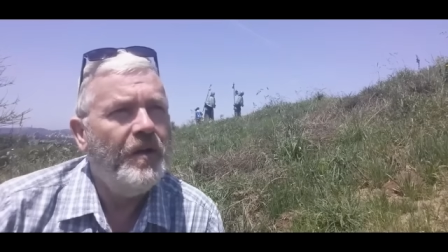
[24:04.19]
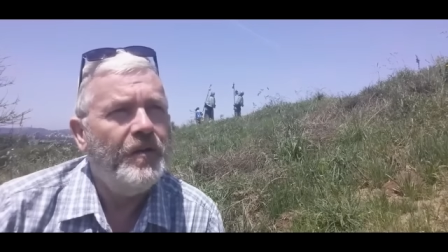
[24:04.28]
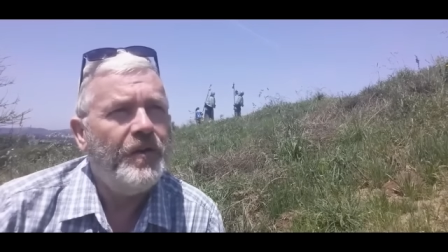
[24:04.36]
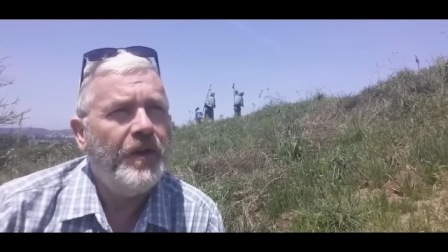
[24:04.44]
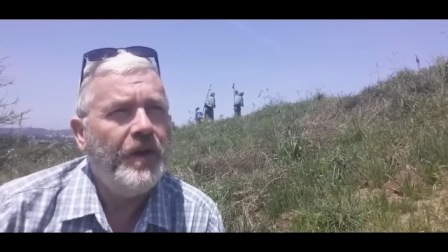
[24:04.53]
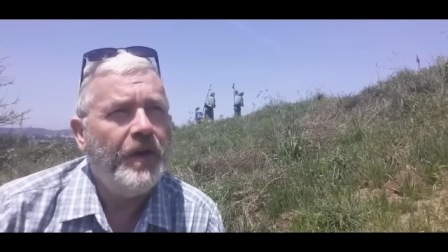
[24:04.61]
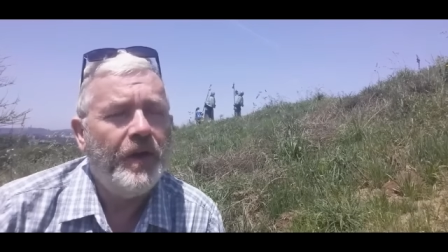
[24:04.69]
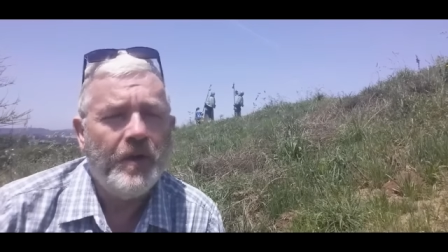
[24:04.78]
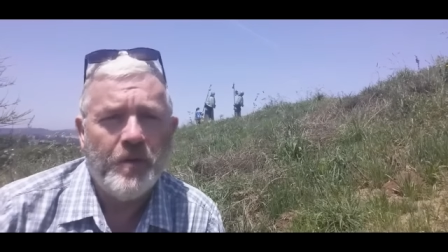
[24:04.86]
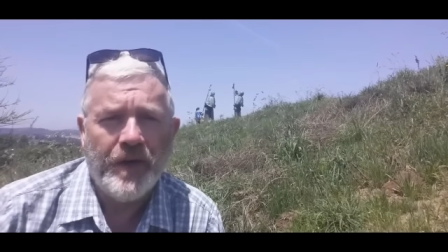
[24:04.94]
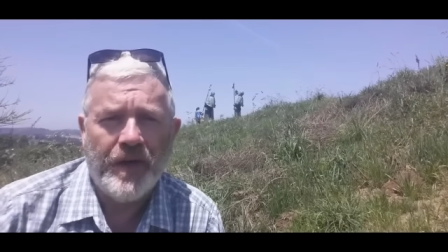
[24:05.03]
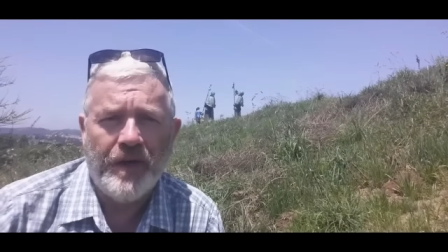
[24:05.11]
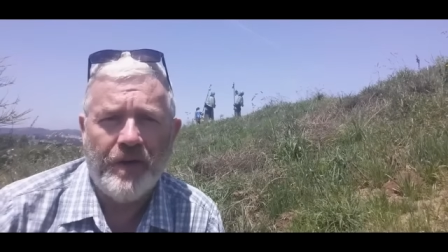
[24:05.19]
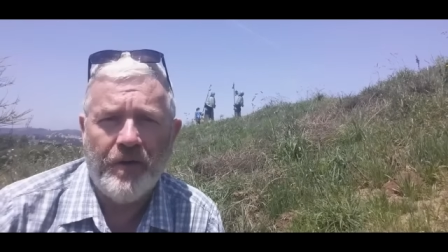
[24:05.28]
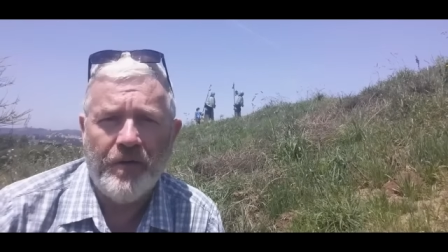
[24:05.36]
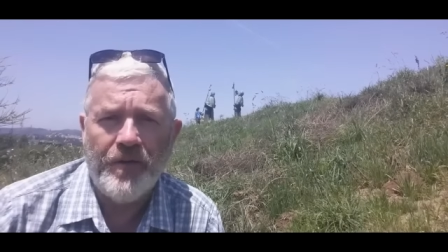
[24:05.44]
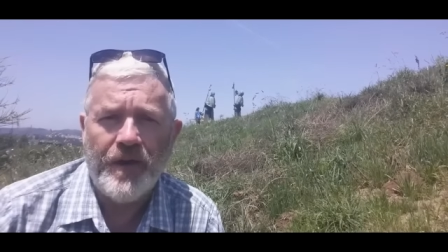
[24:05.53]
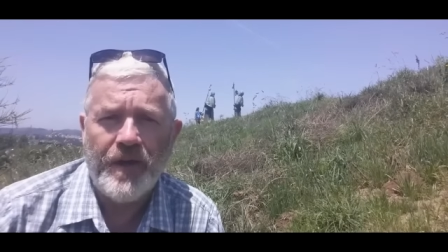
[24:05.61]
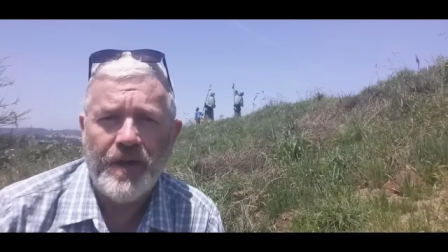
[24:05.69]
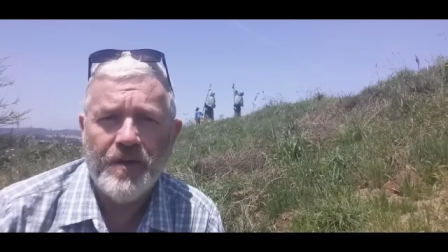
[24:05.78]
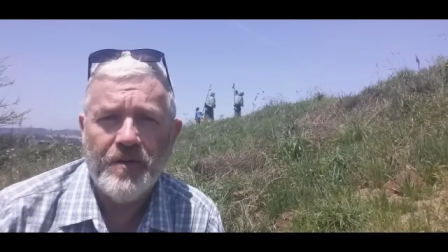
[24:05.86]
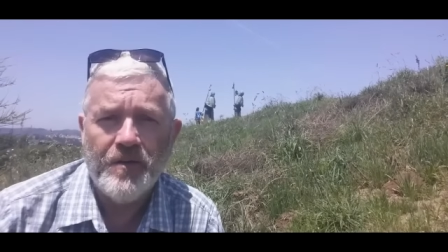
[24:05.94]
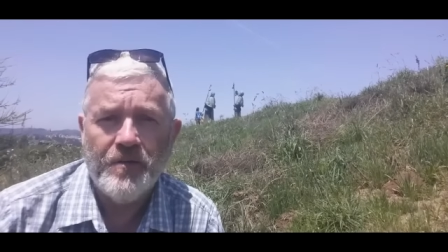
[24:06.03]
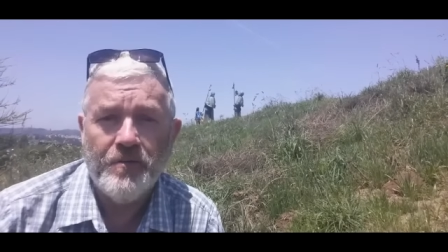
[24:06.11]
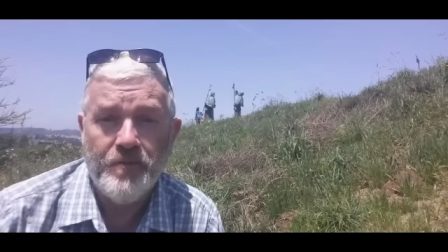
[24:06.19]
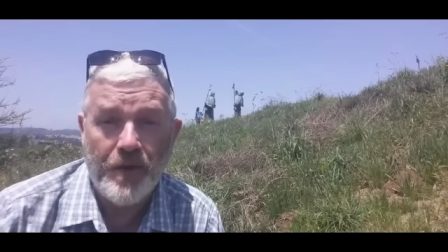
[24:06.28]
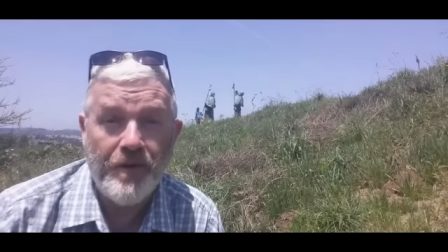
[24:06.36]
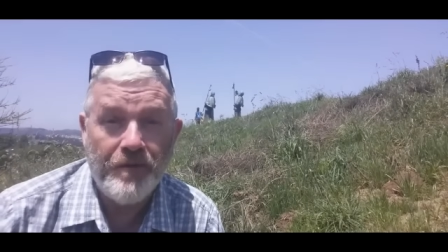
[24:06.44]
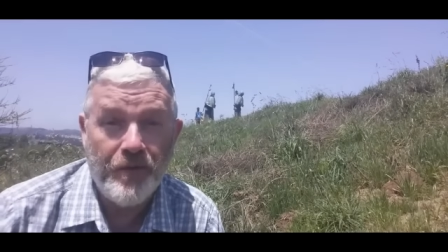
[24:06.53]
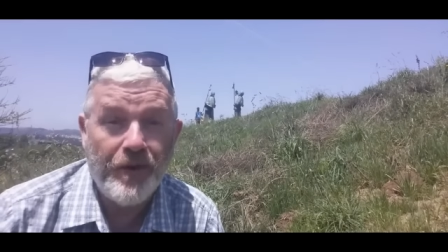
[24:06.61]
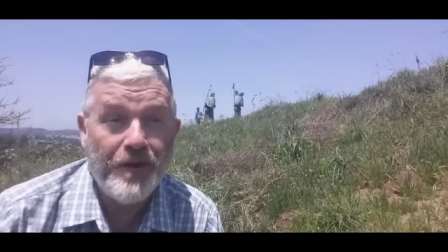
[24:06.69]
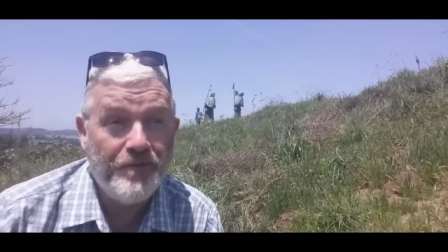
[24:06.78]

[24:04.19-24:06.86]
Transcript: So here we are on the very, very